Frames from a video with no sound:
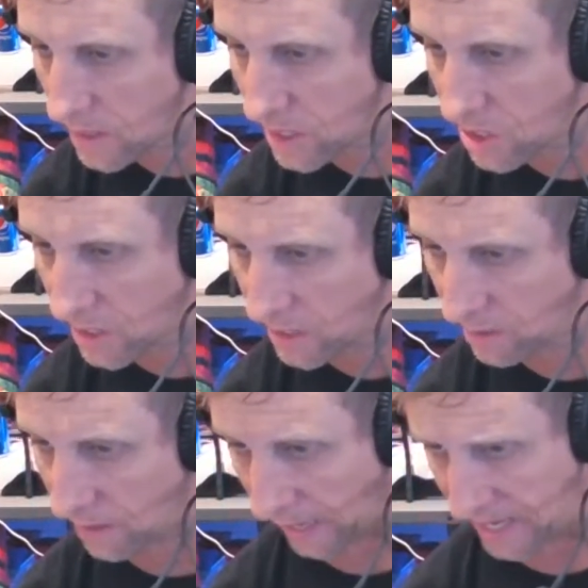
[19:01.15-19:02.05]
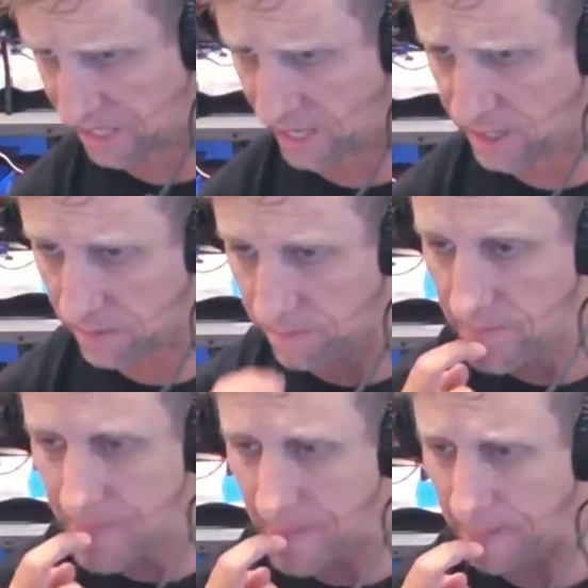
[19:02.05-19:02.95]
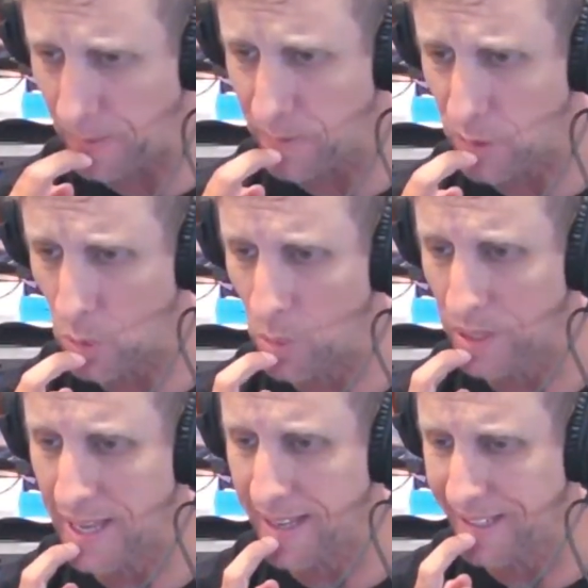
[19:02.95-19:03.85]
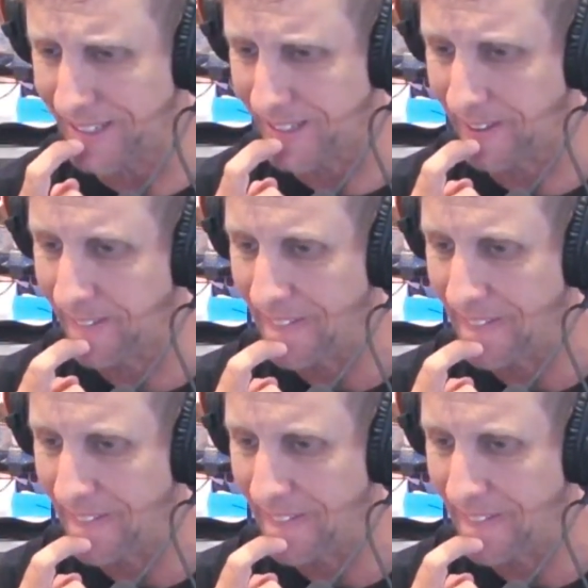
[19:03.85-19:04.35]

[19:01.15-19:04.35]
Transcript: ECSS. I'm not even sure what that is.